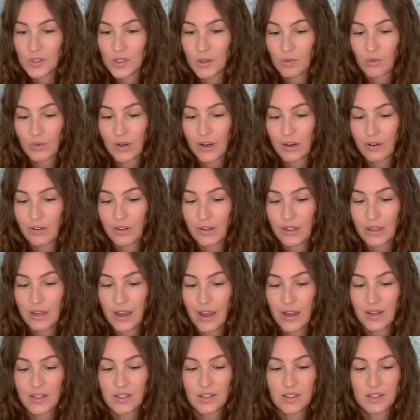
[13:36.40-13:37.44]
It rarely
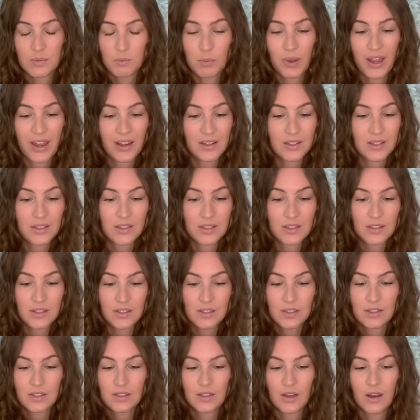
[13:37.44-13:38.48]
has
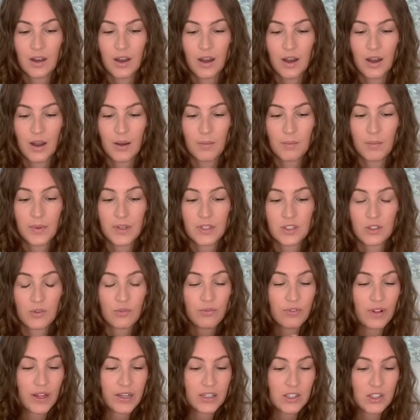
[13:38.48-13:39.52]
pests. It's
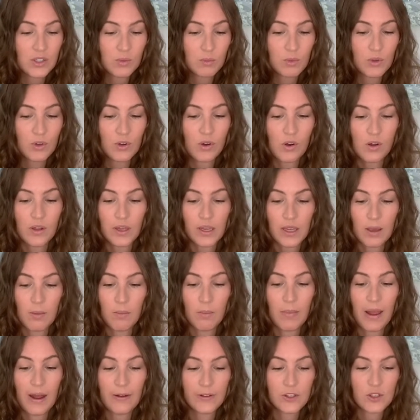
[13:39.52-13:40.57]
flexible. It can
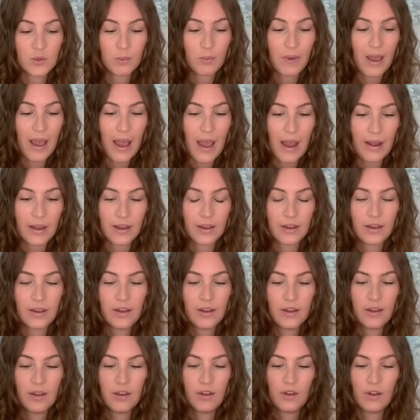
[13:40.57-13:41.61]
bounce back
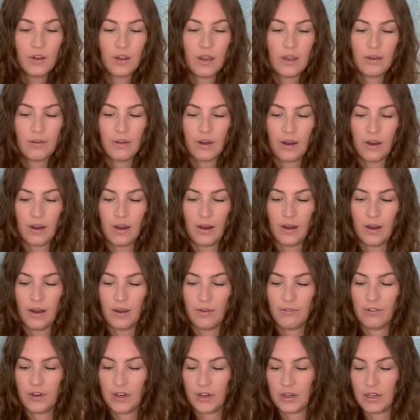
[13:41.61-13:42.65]

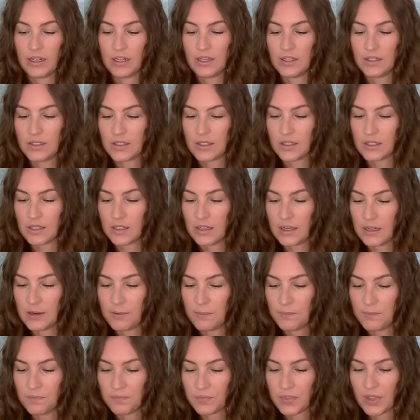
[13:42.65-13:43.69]
very
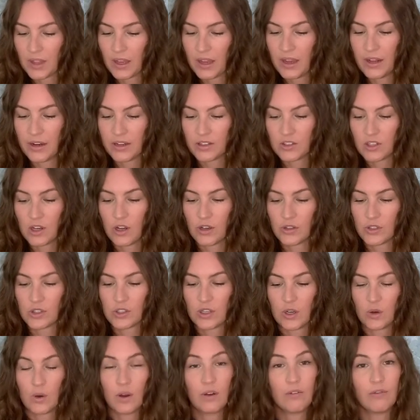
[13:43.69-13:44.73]
easily. And it's
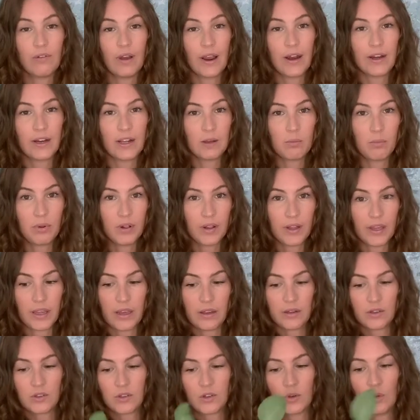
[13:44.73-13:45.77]
also a vining
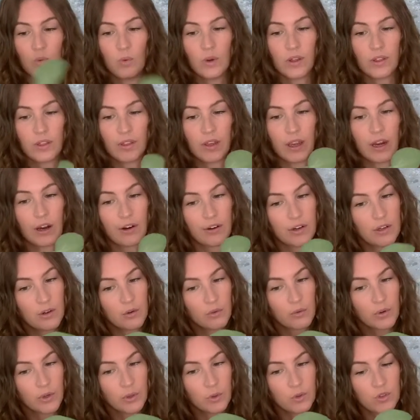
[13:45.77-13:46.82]
plant with aerial
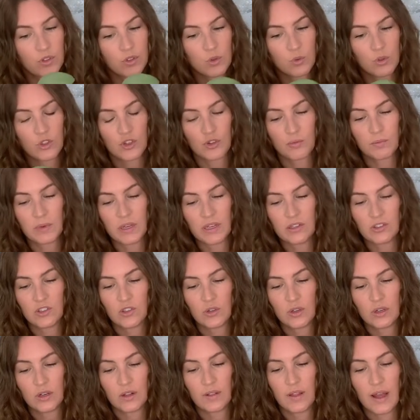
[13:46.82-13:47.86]
roots, which means you
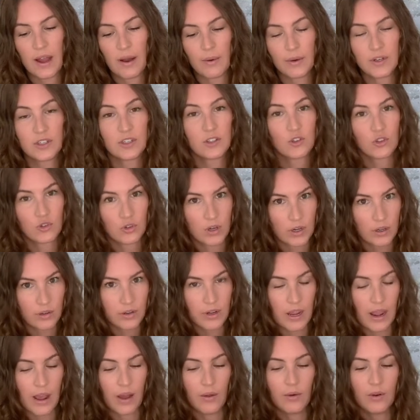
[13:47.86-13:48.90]
can allow it to trail
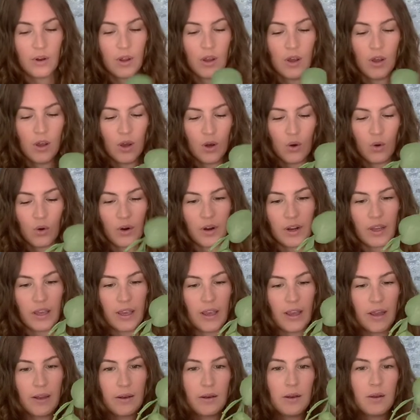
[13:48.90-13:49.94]
down, or
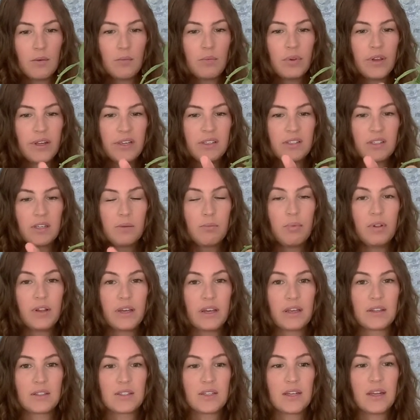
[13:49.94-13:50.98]
again, place a
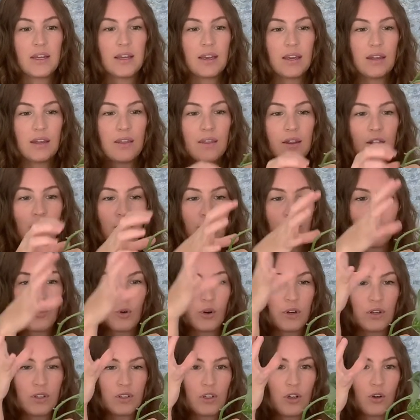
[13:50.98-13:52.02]
plant stake in there for
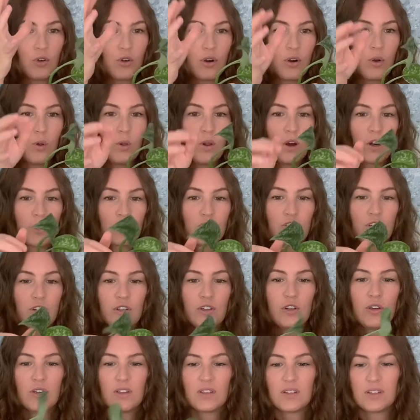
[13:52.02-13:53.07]
it to grow larger. And you
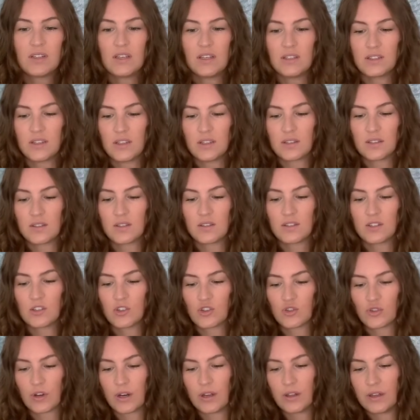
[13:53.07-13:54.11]
can see since this is
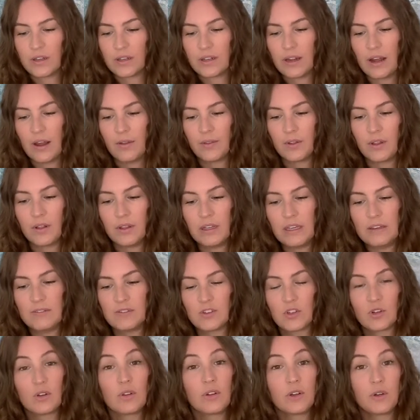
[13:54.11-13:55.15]
trailing down, the leaves are
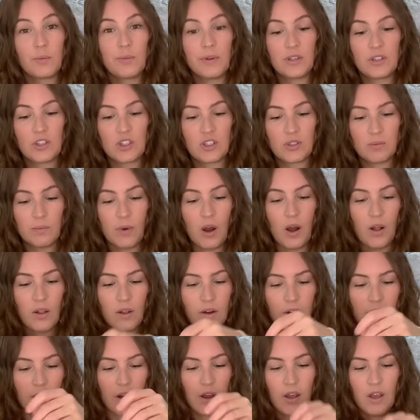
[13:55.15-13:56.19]
a little bit
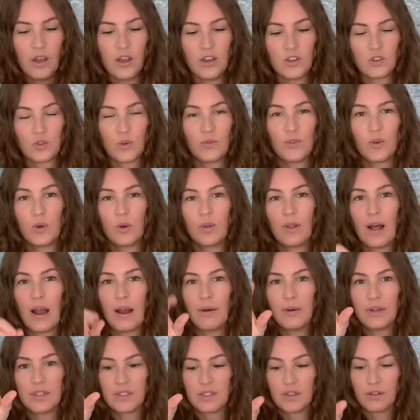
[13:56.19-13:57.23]
smaller. So if you allow
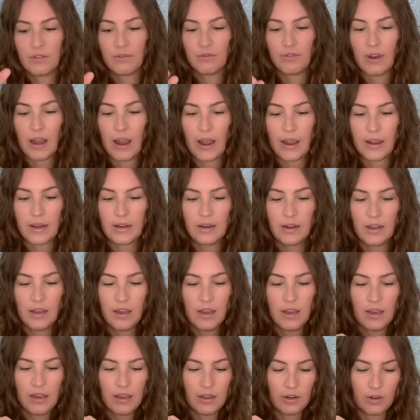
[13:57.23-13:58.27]
it to vine,
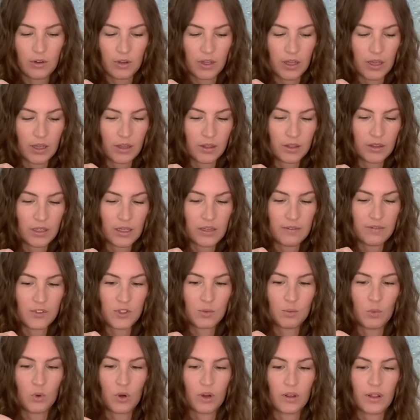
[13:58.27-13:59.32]
it'll get leaves
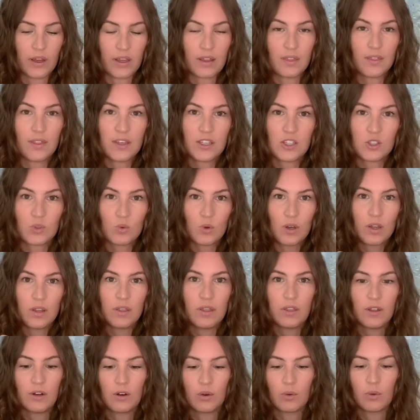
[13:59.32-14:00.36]
more like this one
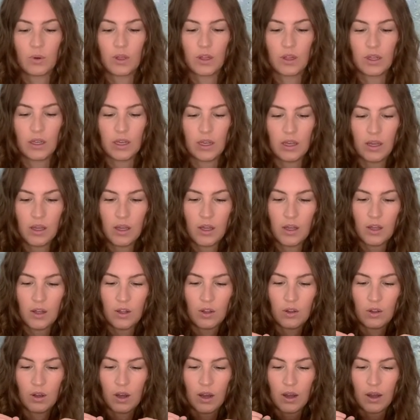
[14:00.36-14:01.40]
that are really
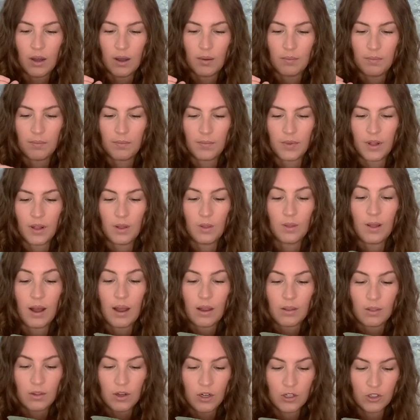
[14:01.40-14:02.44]
a lot
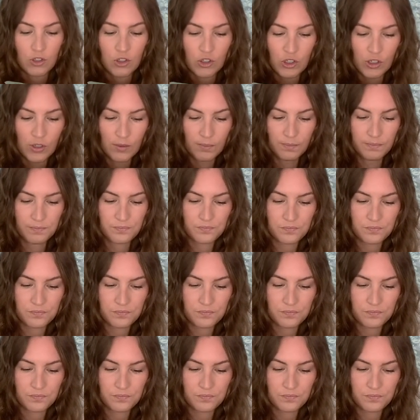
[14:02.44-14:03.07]
larger.